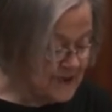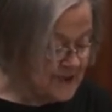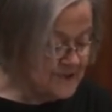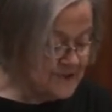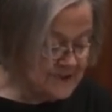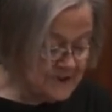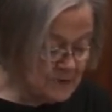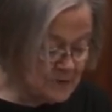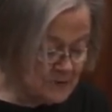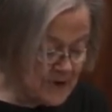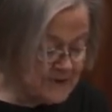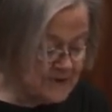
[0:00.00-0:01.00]
since it
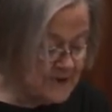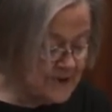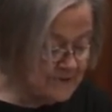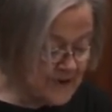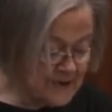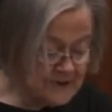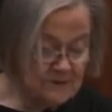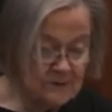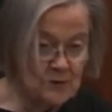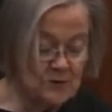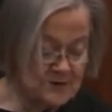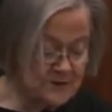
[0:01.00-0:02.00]
would render the effect of
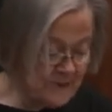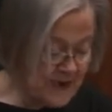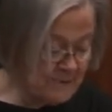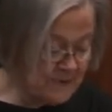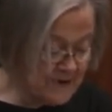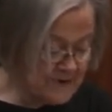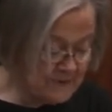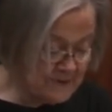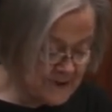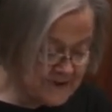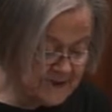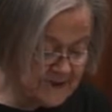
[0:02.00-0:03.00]
laws made by the
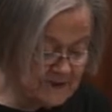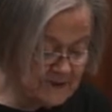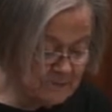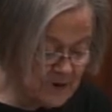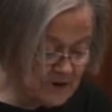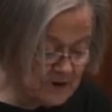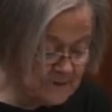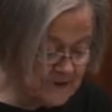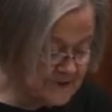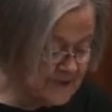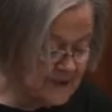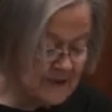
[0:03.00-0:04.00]
United Kingdom
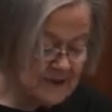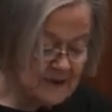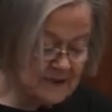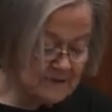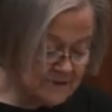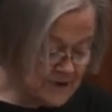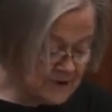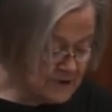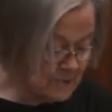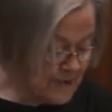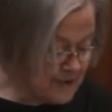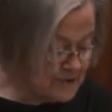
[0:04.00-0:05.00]
Parliament,
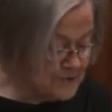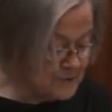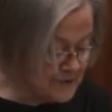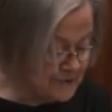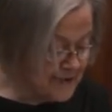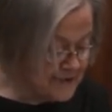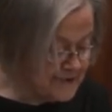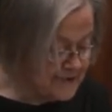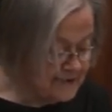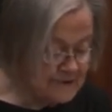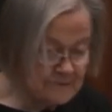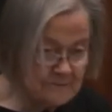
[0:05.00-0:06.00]
conferring powers on United
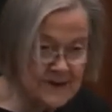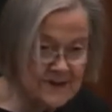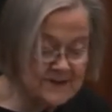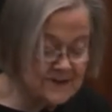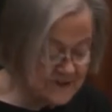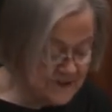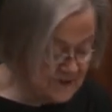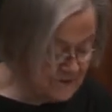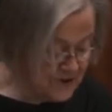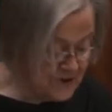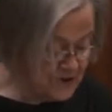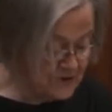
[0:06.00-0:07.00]
Kingdom ministers in
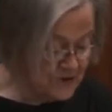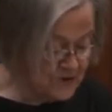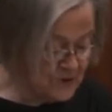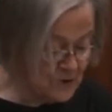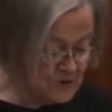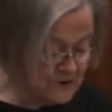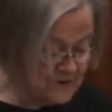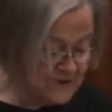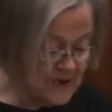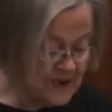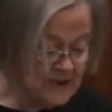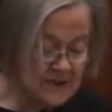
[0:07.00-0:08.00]
relation to Scotland,
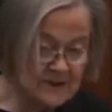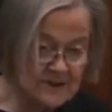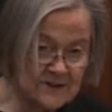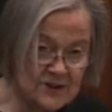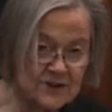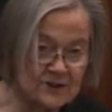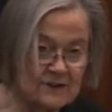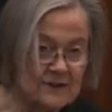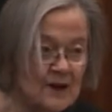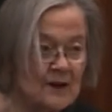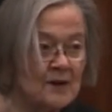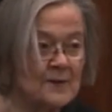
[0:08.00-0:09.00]

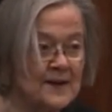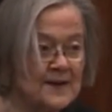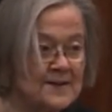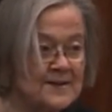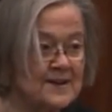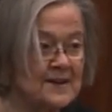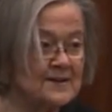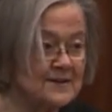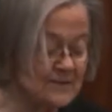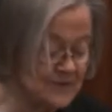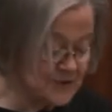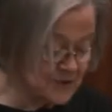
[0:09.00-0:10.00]
conditional on the consent
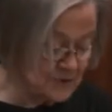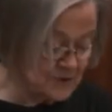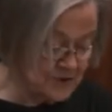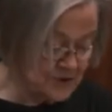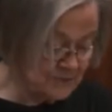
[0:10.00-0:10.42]
of the Scottish